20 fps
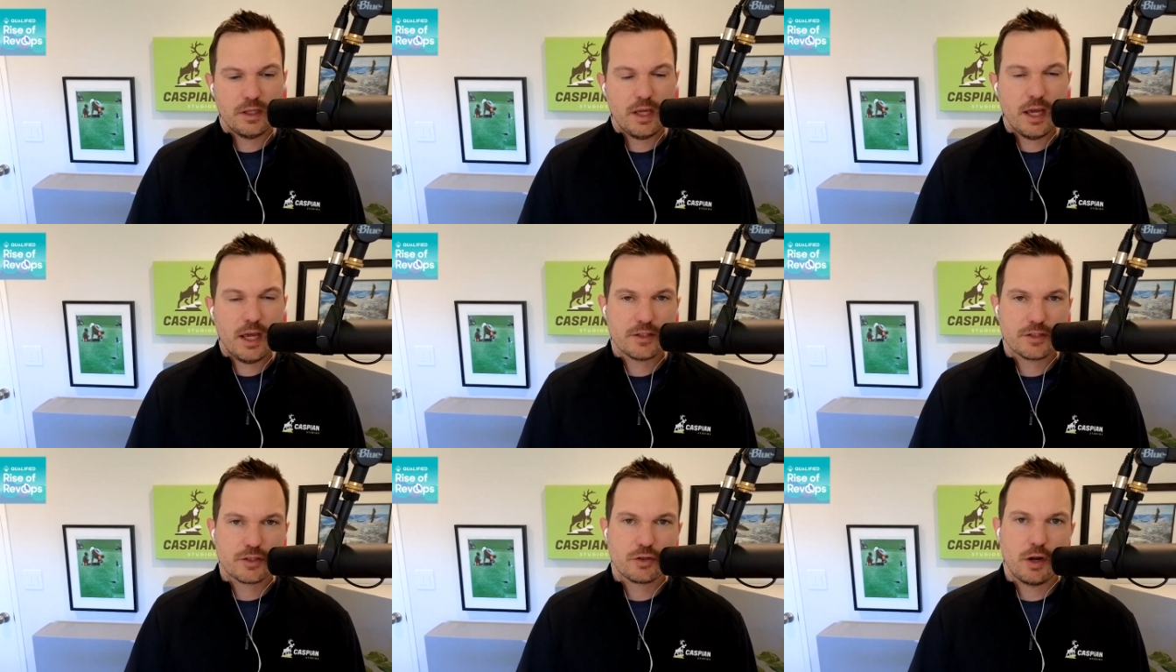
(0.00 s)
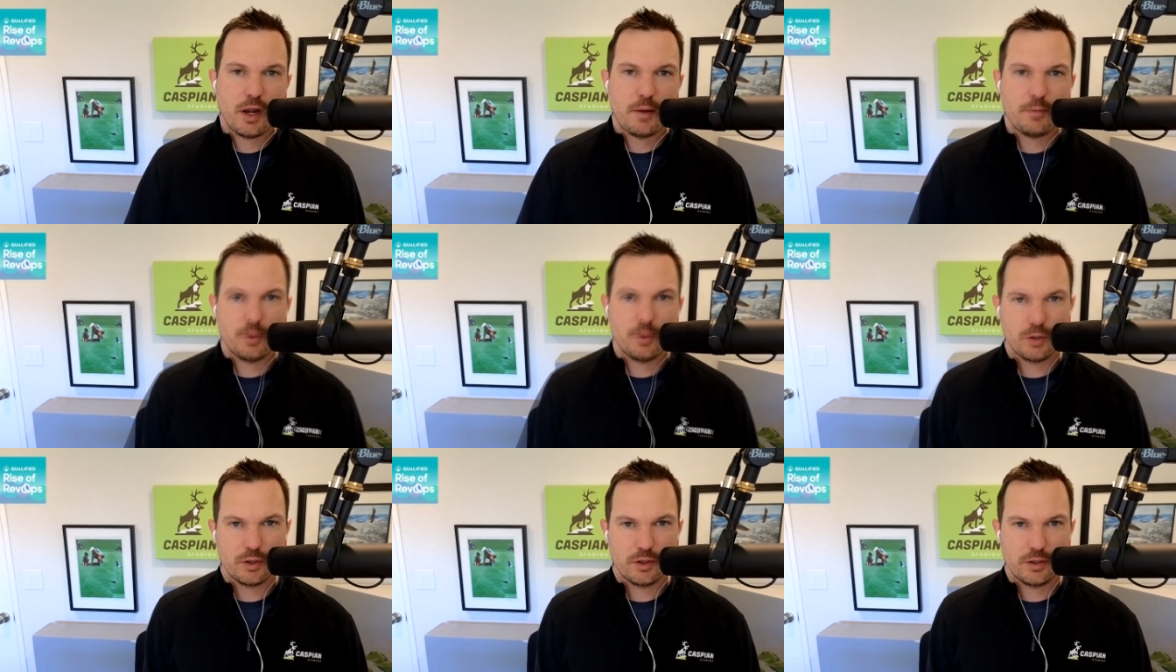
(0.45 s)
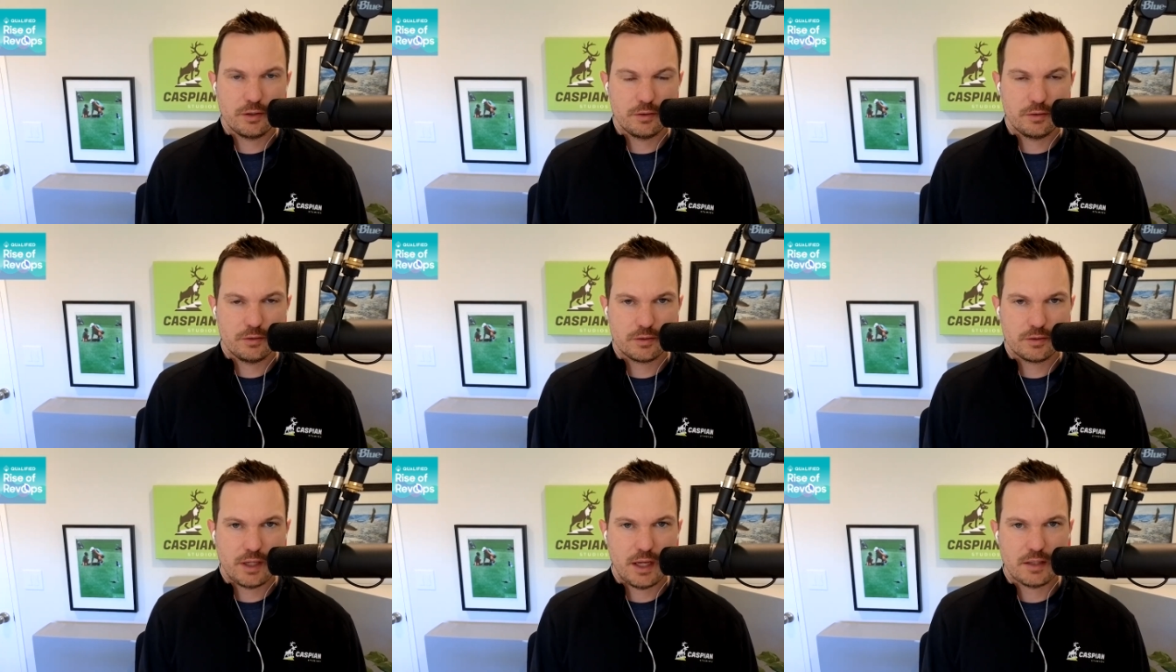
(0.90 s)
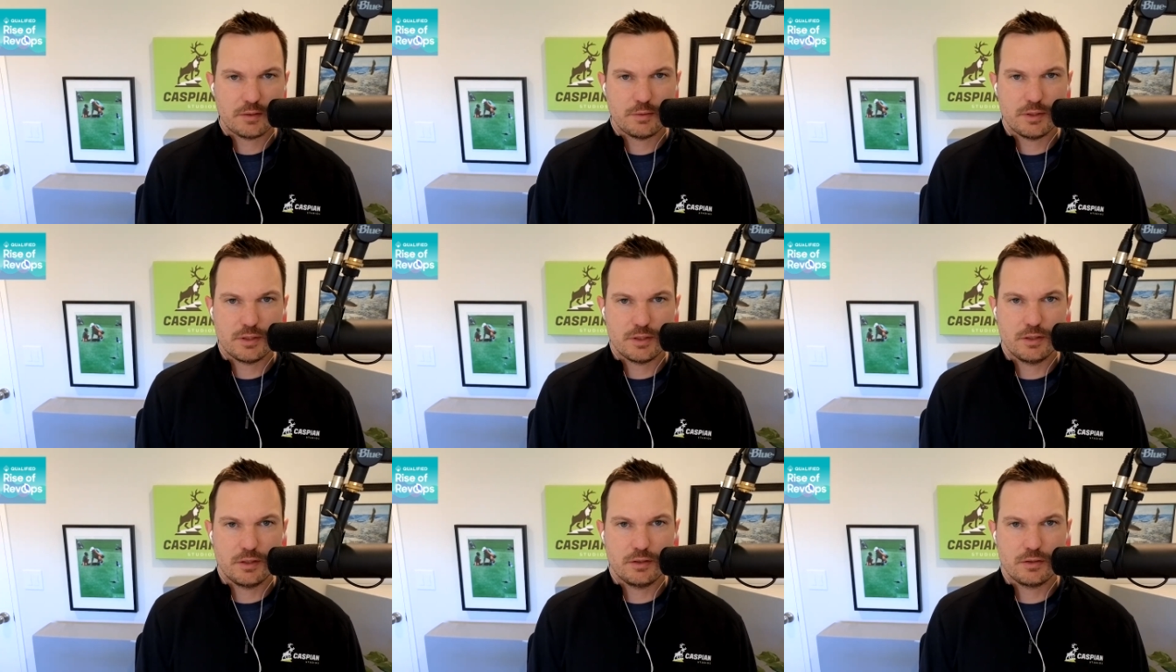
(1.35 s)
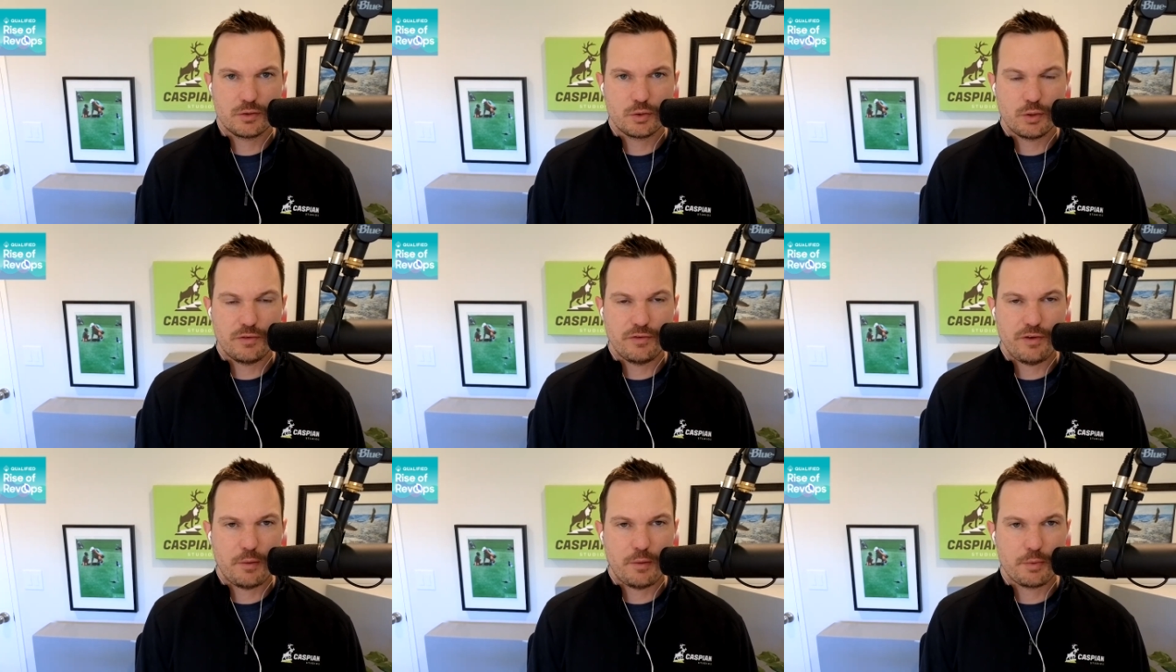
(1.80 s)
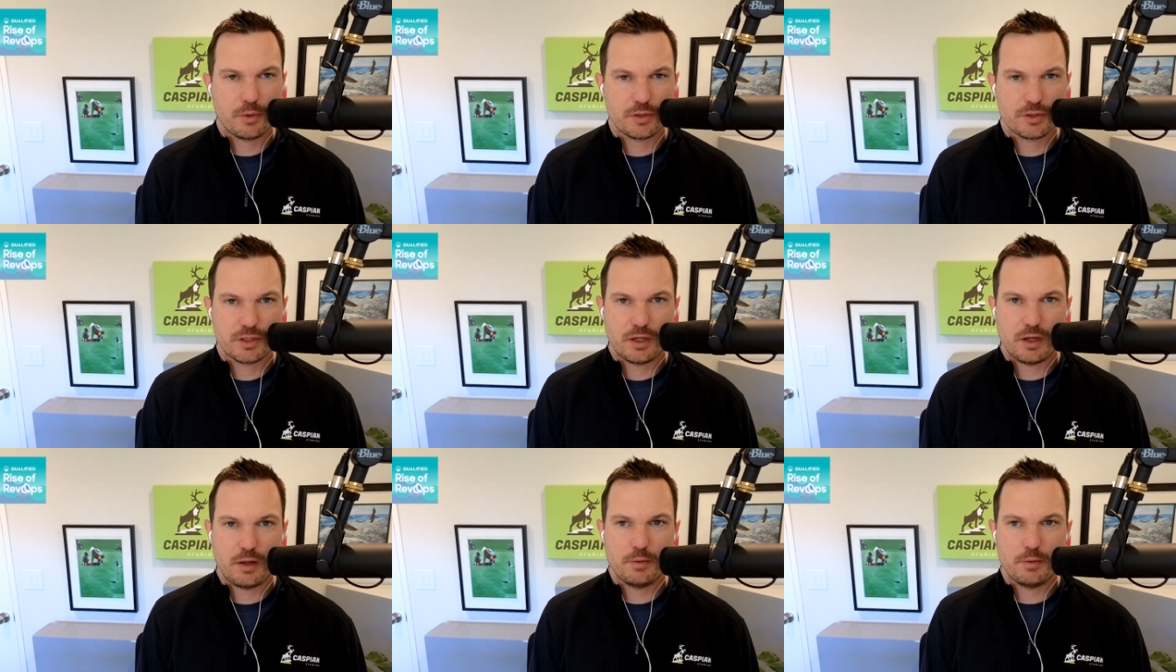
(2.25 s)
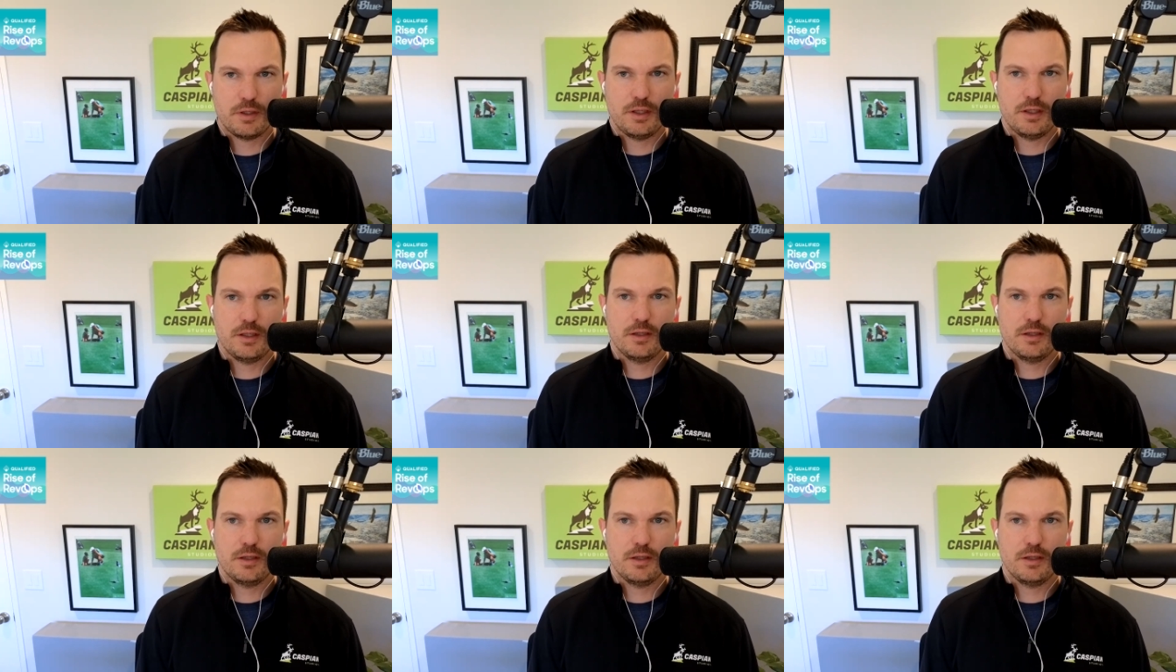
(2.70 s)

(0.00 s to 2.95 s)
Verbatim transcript: Yeah, it's great. We're a Caspian's a 25 person company,